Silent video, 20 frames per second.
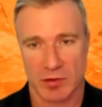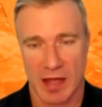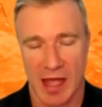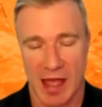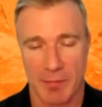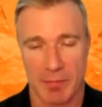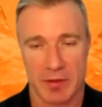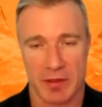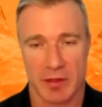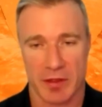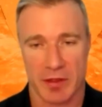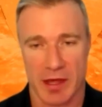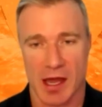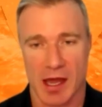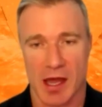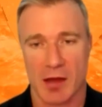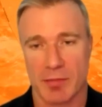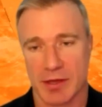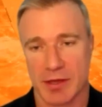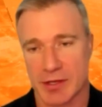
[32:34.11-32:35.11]
happy that they
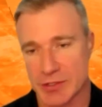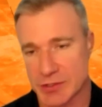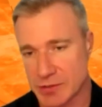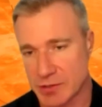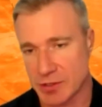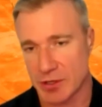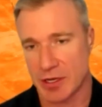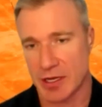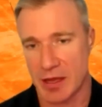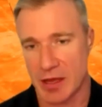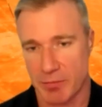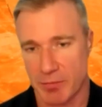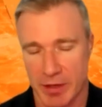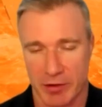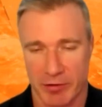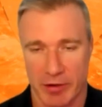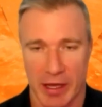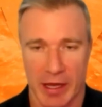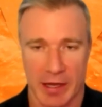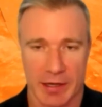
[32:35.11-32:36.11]
are, because they're going to get
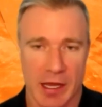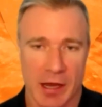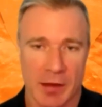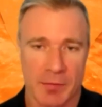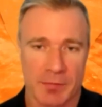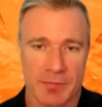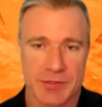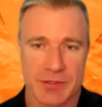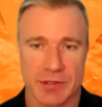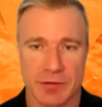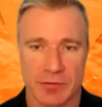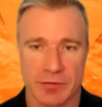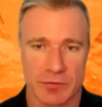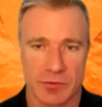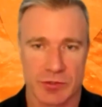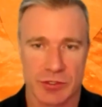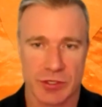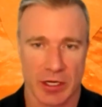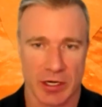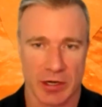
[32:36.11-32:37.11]
better outcomes
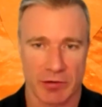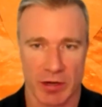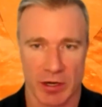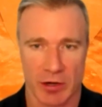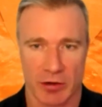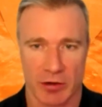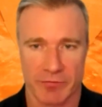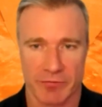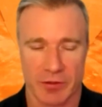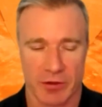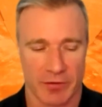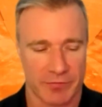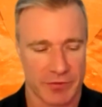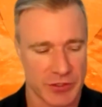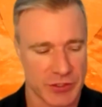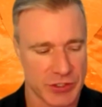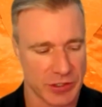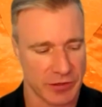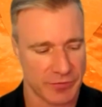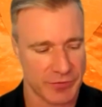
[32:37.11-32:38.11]
than trying to run
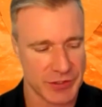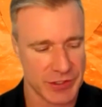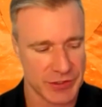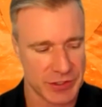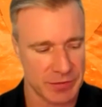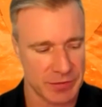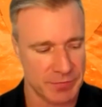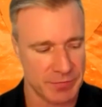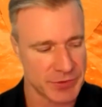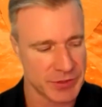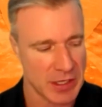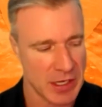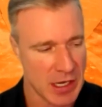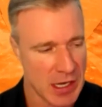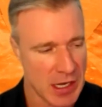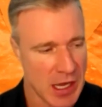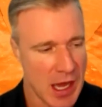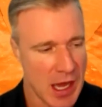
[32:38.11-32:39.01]
off-the-shelf systems.